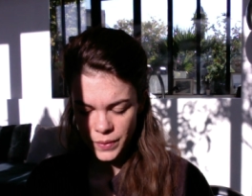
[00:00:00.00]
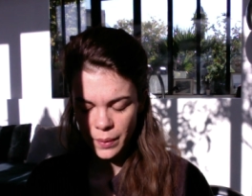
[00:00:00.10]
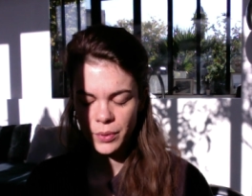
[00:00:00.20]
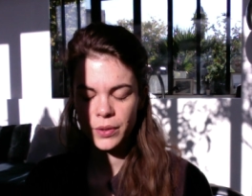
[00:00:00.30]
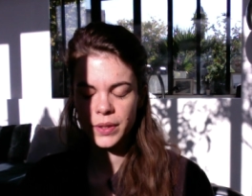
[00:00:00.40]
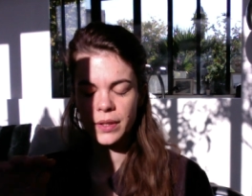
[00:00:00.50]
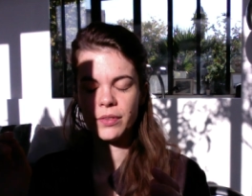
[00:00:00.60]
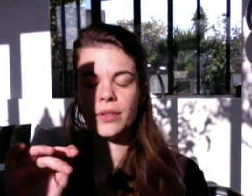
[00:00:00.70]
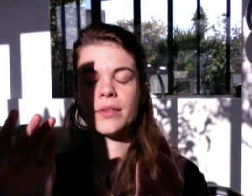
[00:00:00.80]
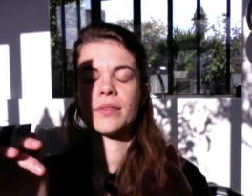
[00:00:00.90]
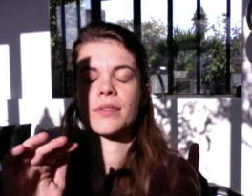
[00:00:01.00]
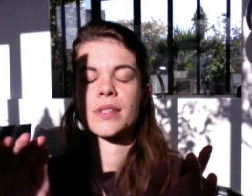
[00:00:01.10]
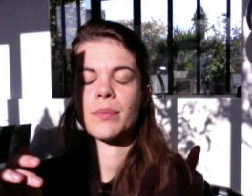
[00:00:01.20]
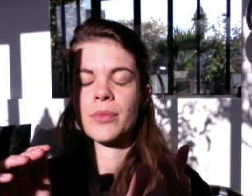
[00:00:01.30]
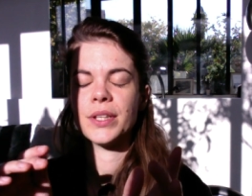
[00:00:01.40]
I'm gonna give you
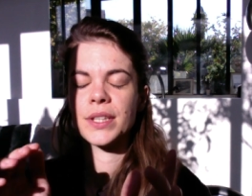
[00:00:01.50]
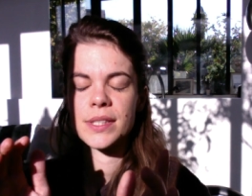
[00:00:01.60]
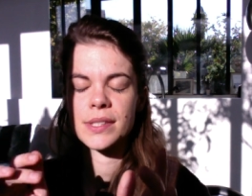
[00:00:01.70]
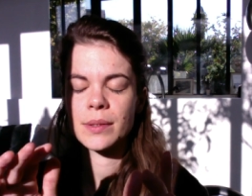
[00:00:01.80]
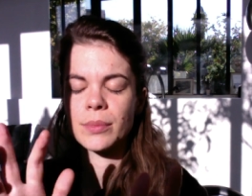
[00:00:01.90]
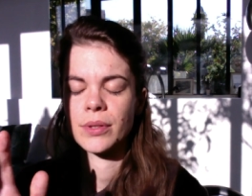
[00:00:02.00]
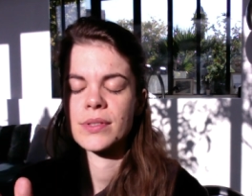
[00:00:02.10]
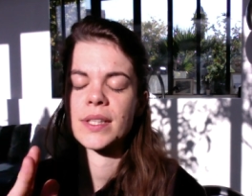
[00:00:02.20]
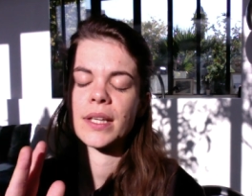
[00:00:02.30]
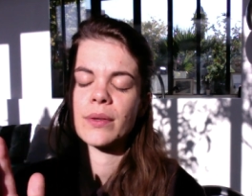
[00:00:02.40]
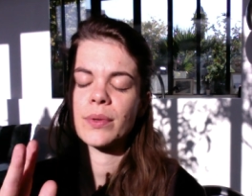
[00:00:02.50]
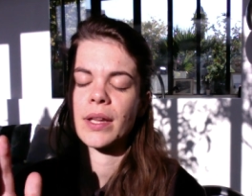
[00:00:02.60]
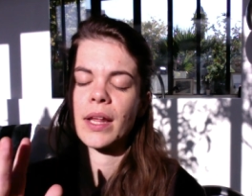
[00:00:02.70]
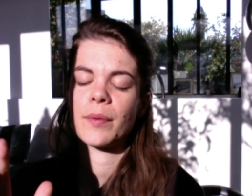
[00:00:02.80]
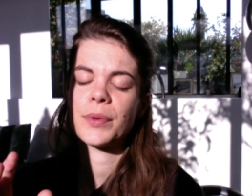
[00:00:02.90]
some Reiki symbols that will
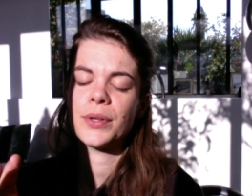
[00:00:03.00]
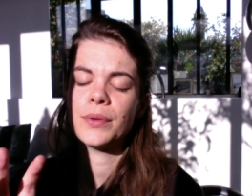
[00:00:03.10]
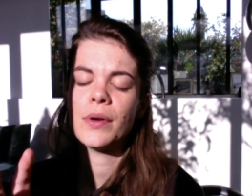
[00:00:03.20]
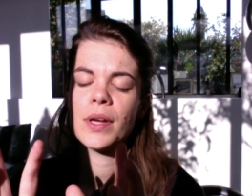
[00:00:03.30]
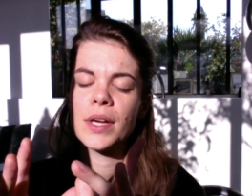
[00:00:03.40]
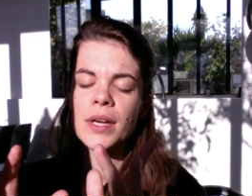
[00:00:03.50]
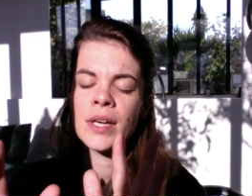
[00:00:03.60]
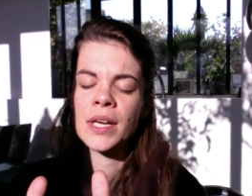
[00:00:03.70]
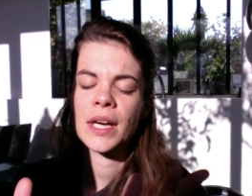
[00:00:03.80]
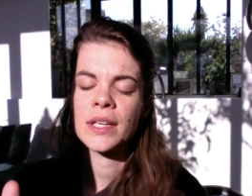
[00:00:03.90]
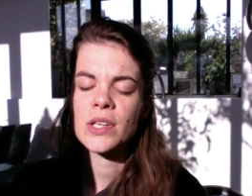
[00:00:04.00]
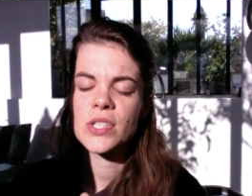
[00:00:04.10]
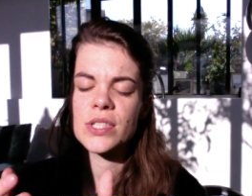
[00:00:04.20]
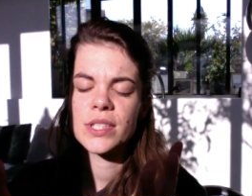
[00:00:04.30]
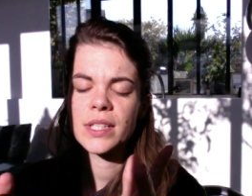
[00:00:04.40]
help you
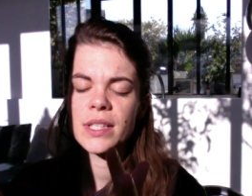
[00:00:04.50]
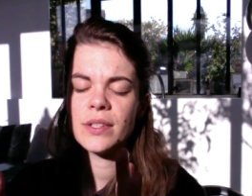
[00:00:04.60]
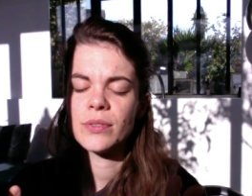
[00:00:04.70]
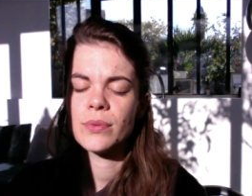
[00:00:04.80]
energetically to